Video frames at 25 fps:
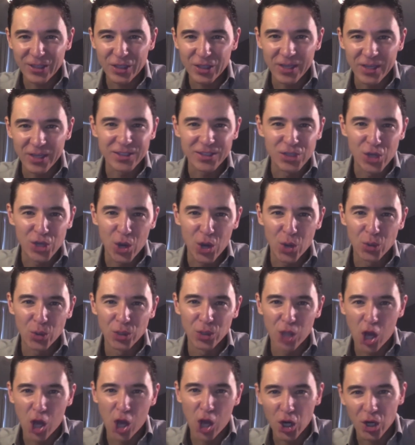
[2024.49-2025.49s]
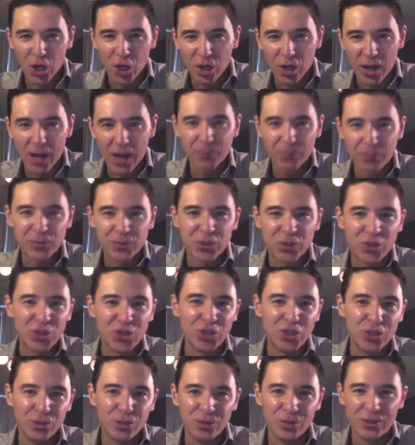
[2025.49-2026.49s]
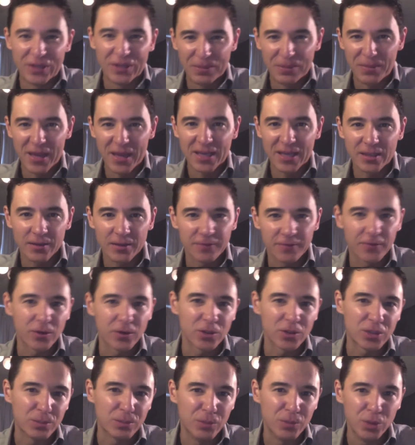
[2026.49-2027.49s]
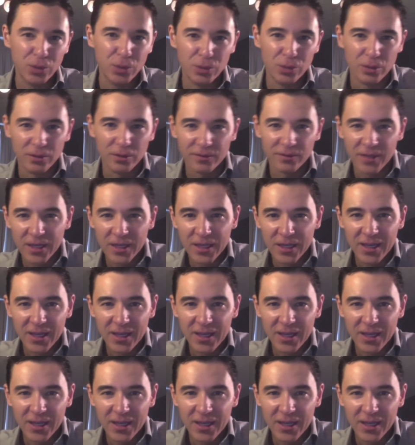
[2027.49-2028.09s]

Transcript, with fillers: it's no longer up to you to make the first move.